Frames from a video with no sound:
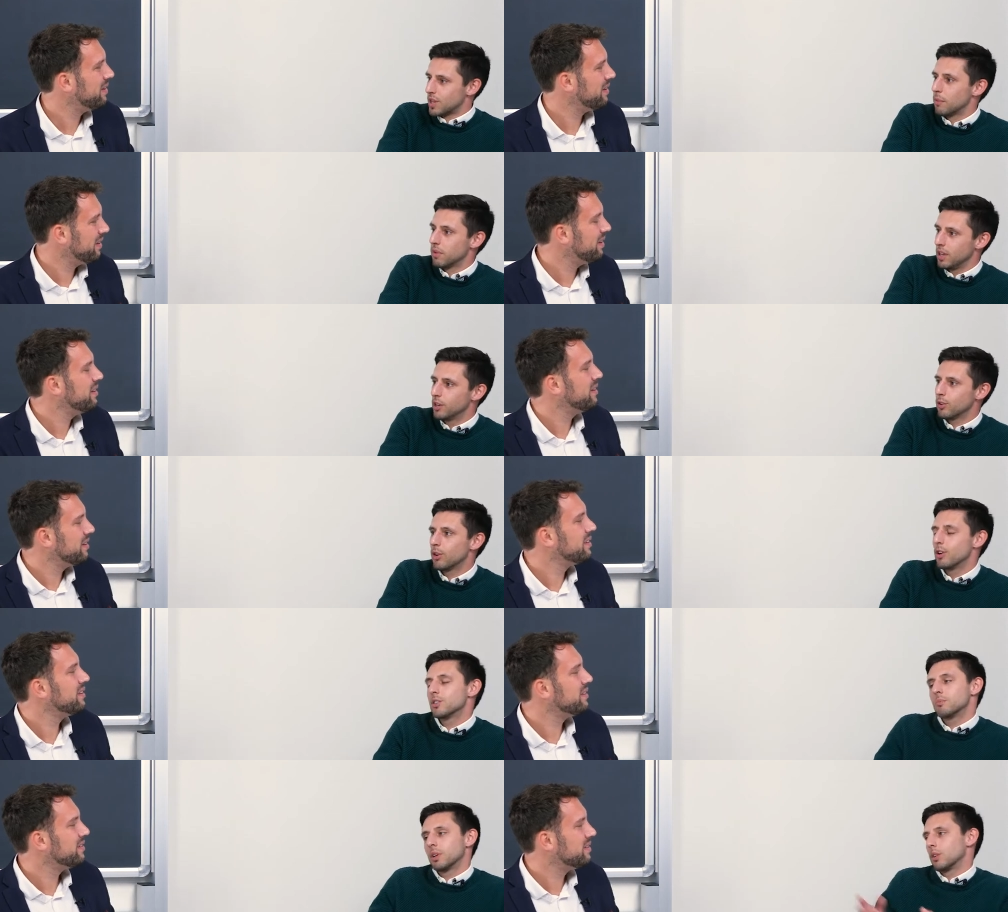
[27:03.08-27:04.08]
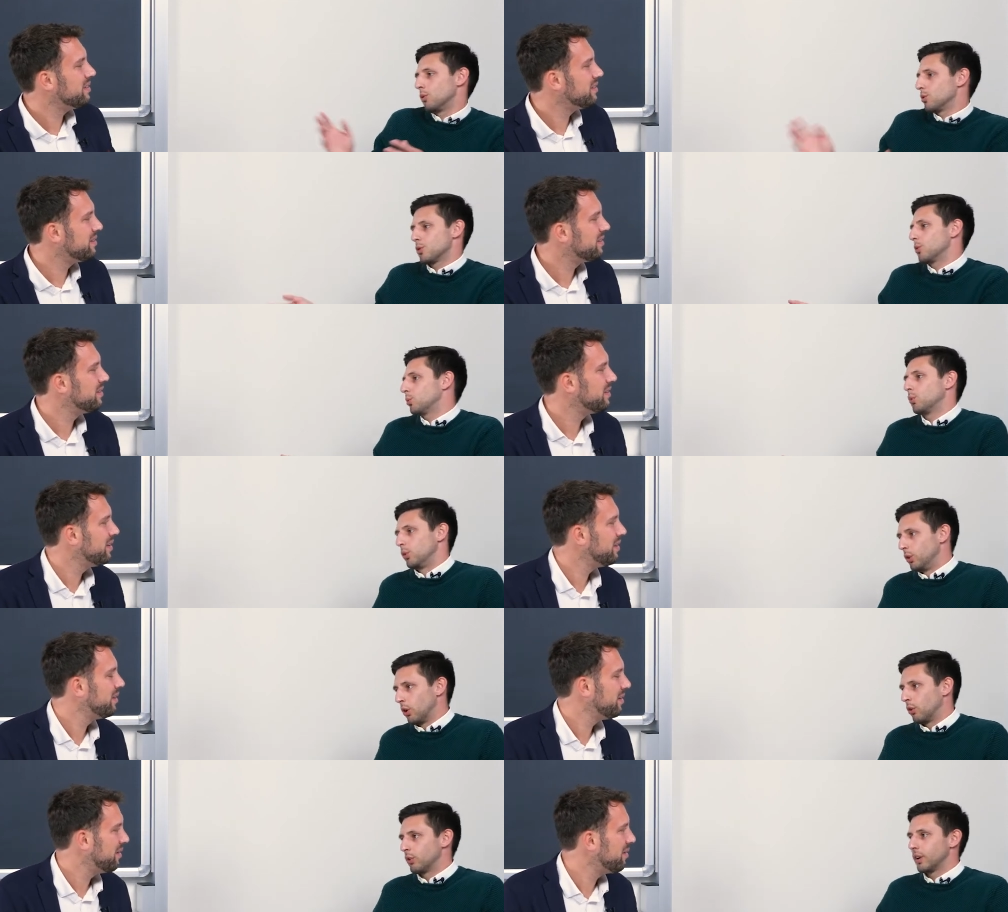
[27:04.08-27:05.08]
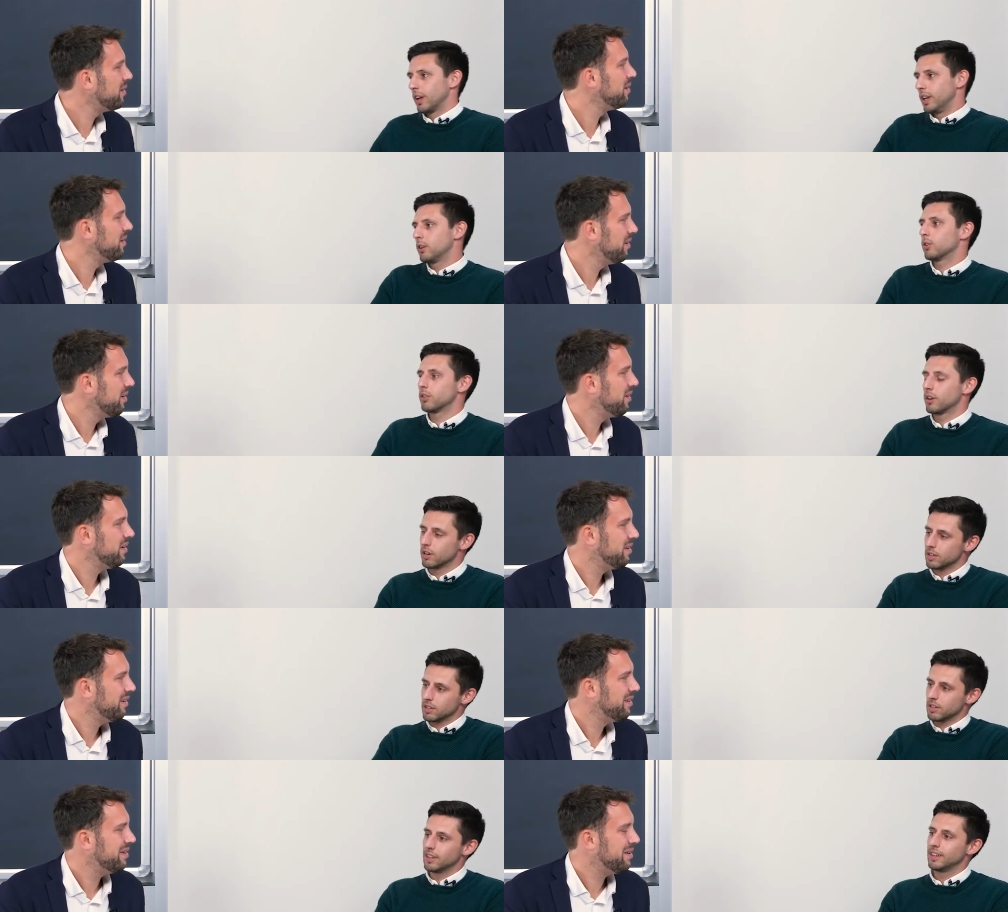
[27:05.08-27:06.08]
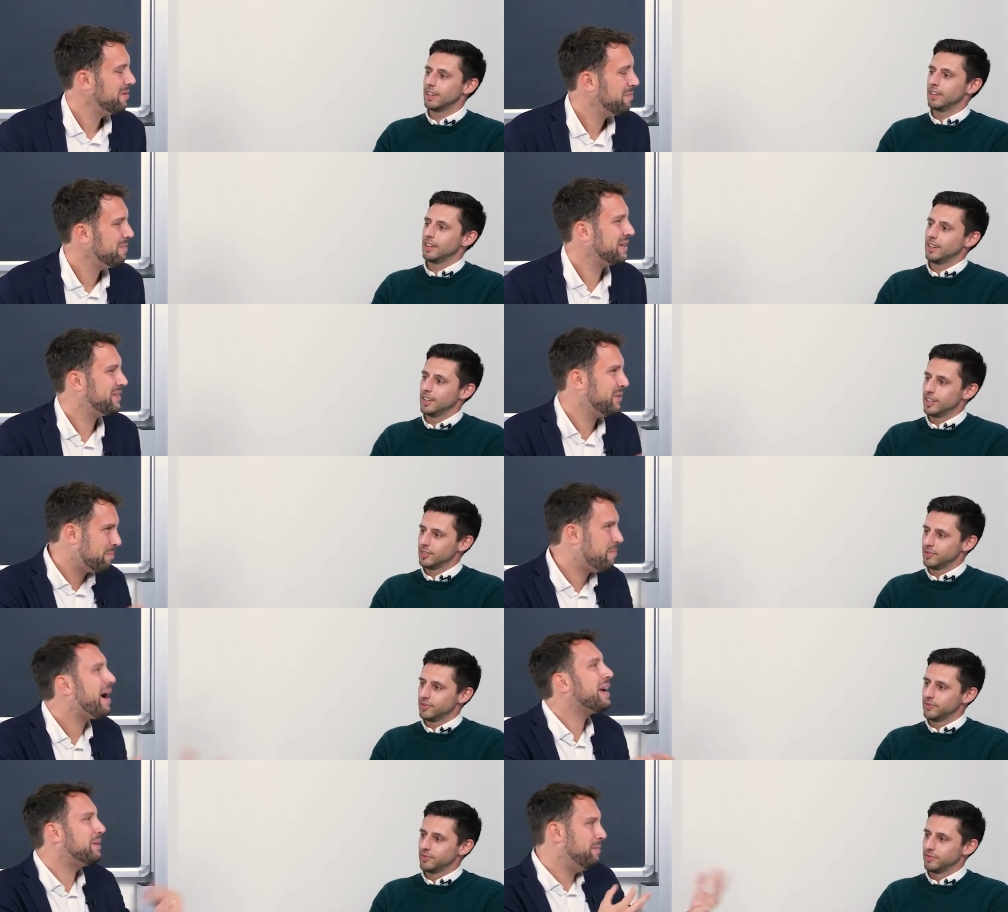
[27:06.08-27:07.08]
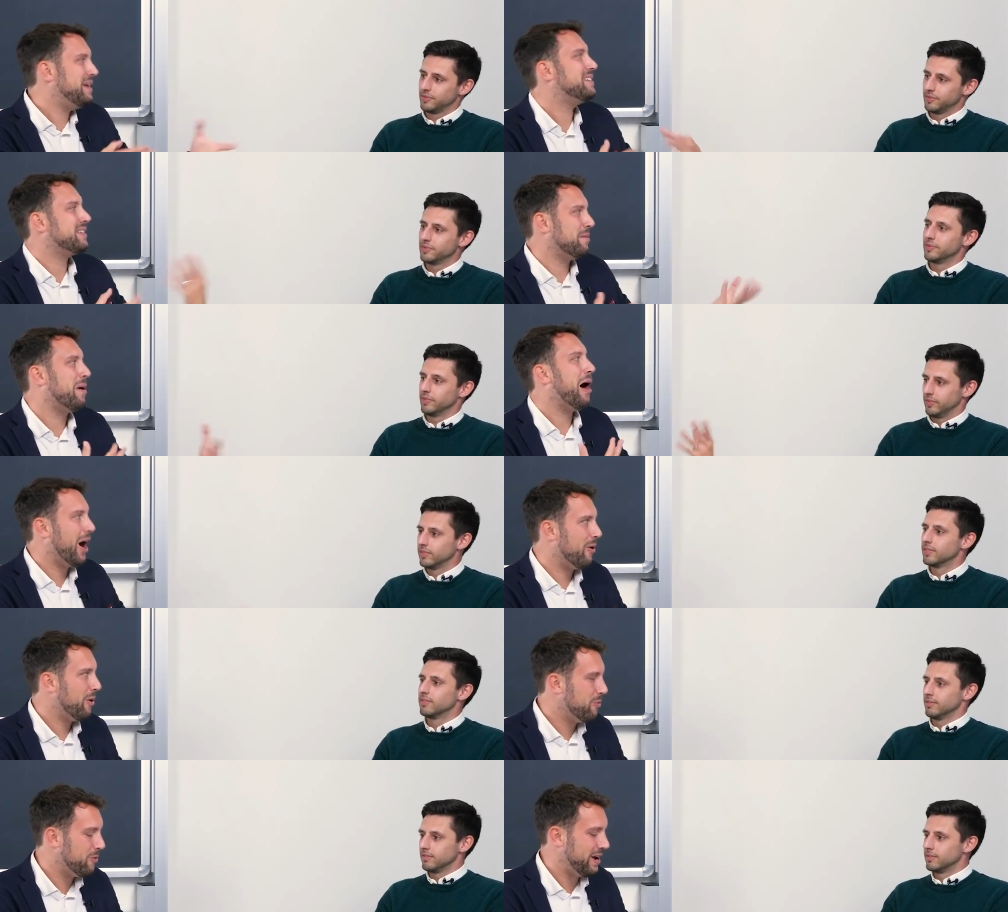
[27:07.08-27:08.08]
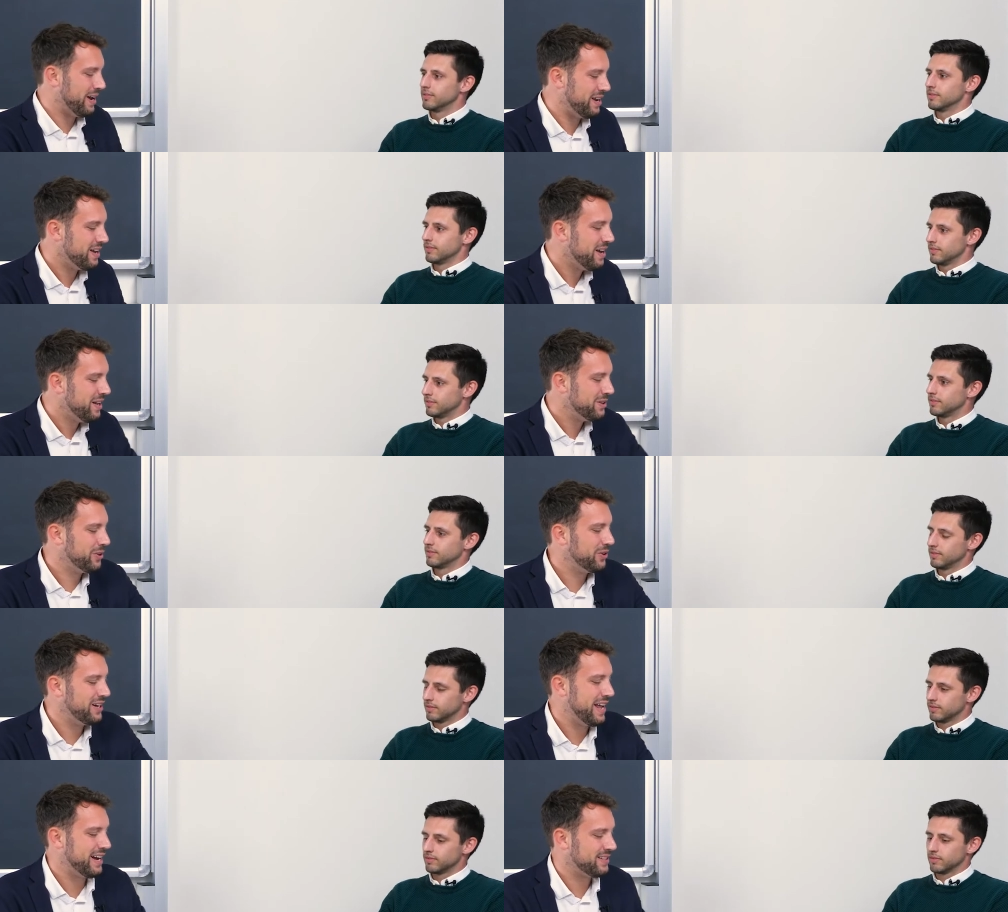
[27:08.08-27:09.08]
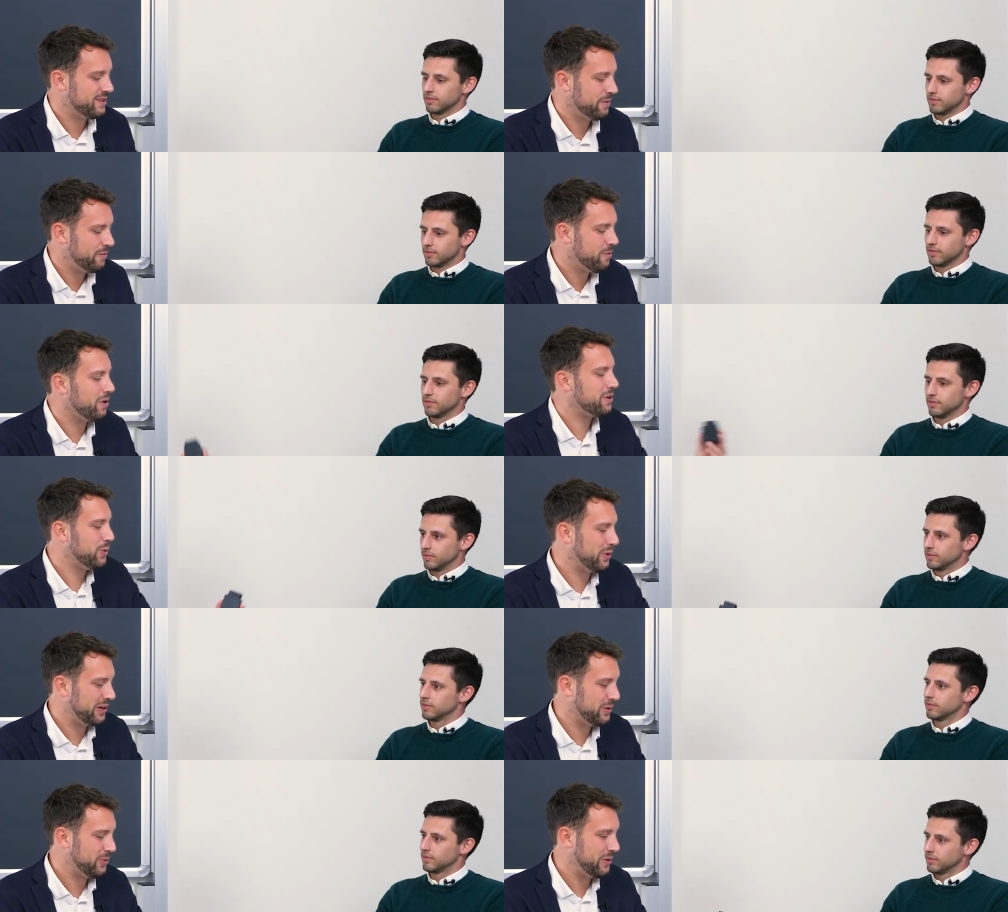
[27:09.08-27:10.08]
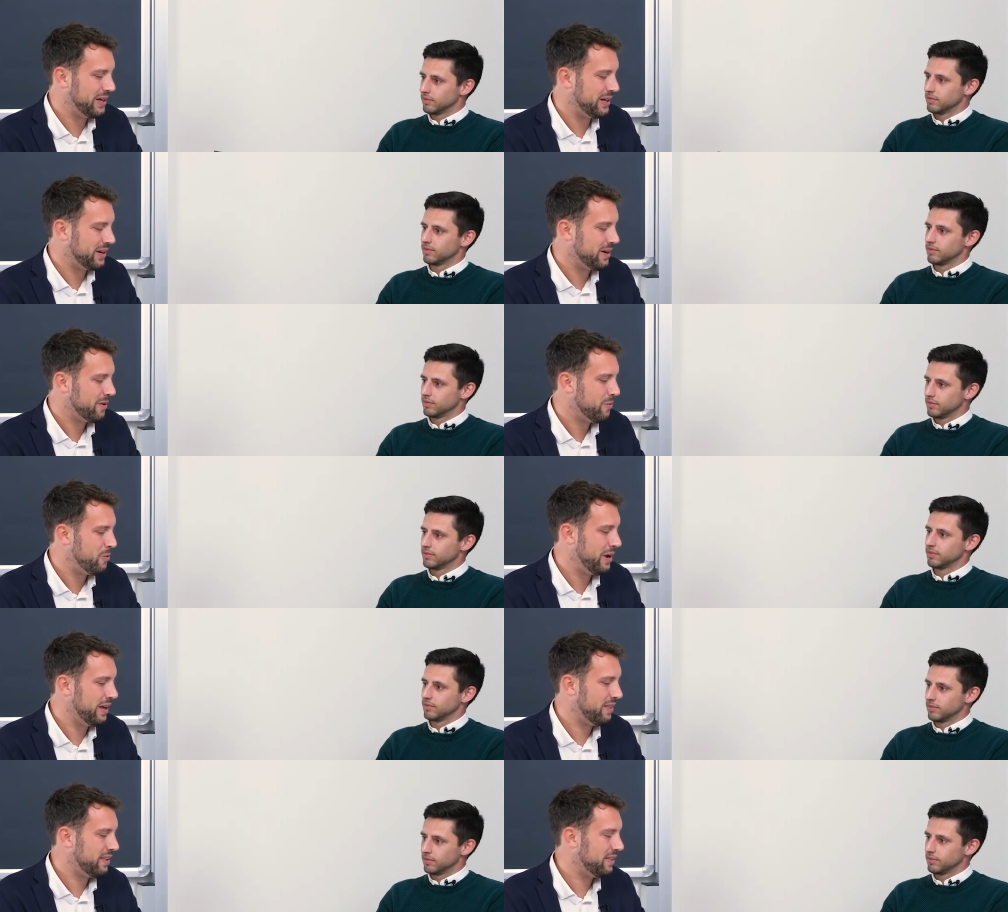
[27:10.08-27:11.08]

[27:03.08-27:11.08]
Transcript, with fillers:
Speaker 1: some eco nerds but also to non
Speaker 2: eco nerds but there might be somehow a way to connect what you are doing with